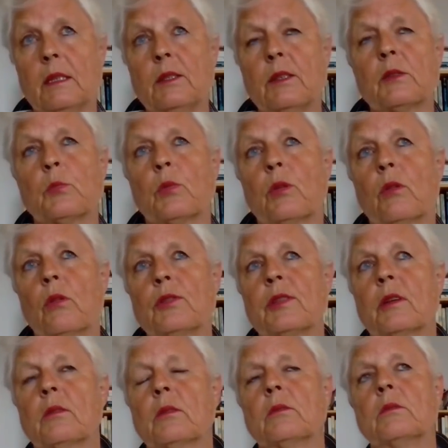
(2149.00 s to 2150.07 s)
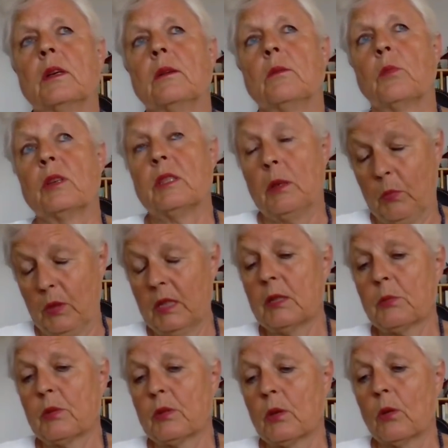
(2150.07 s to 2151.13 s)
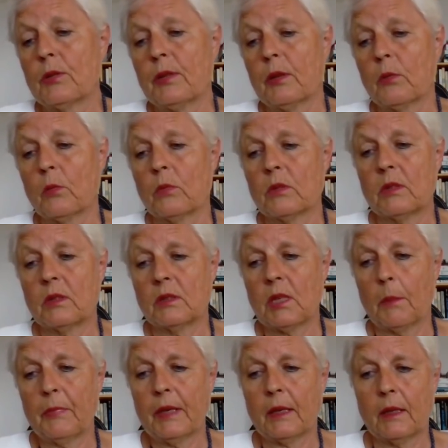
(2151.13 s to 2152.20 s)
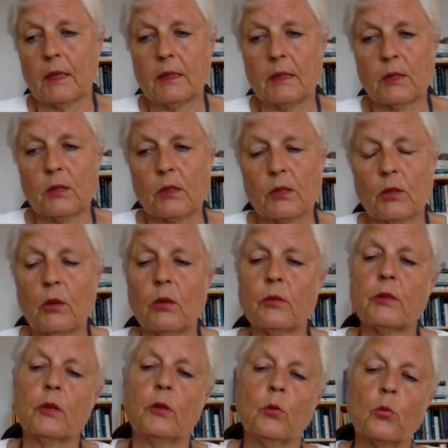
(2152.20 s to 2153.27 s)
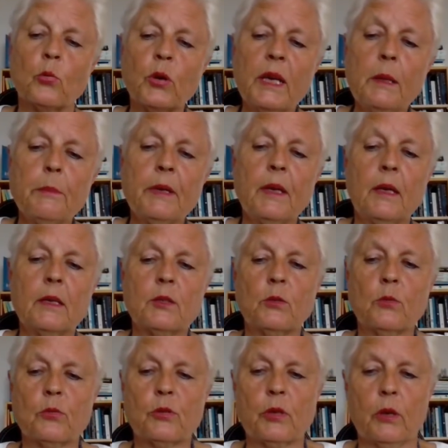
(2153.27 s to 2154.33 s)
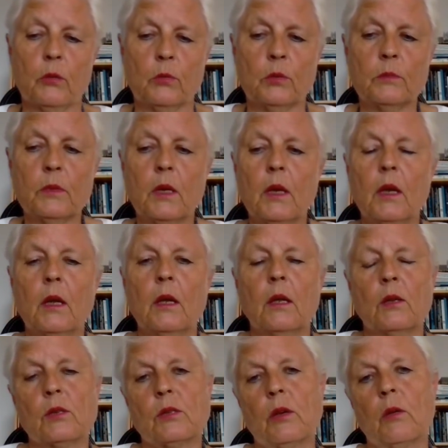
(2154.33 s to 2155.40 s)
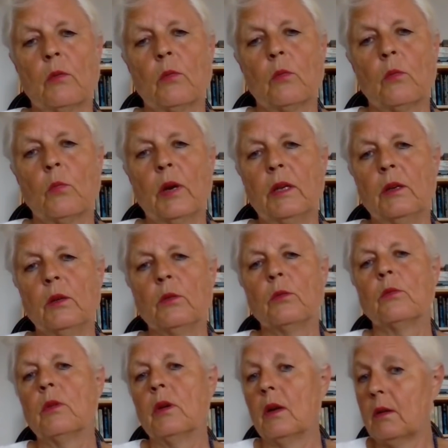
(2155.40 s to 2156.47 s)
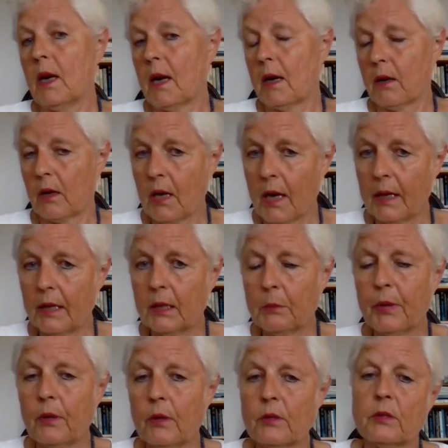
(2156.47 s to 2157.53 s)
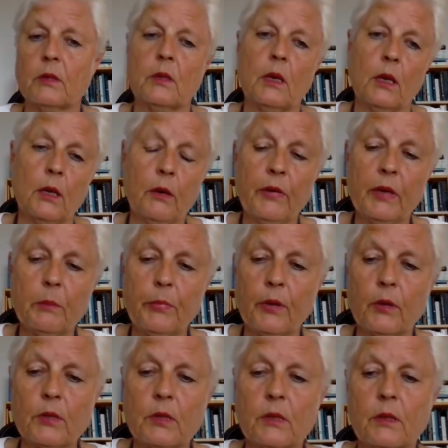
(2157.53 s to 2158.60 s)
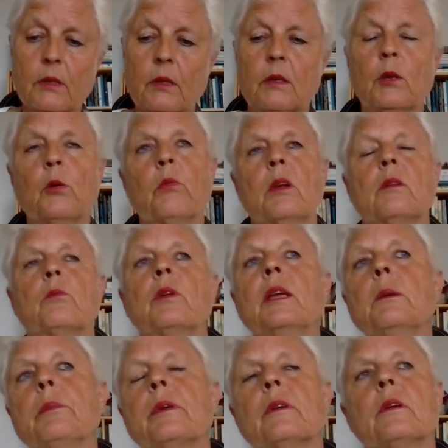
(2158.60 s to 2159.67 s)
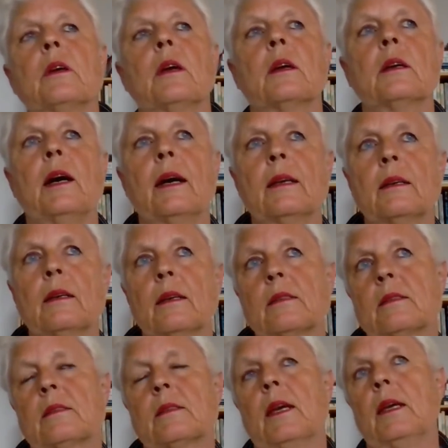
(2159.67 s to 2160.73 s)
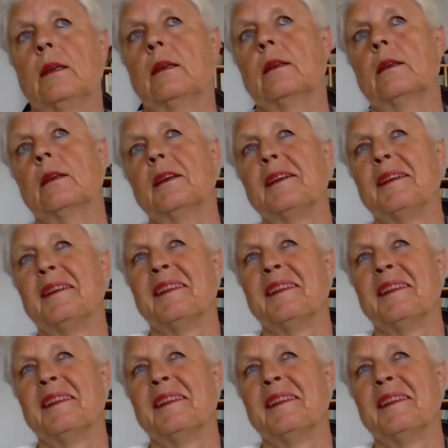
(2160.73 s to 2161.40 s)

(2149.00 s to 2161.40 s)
Jesus would also this was also something that Jesus taught: you reap as you sow. So when you are a kind person, a loving person, you will reap kindness and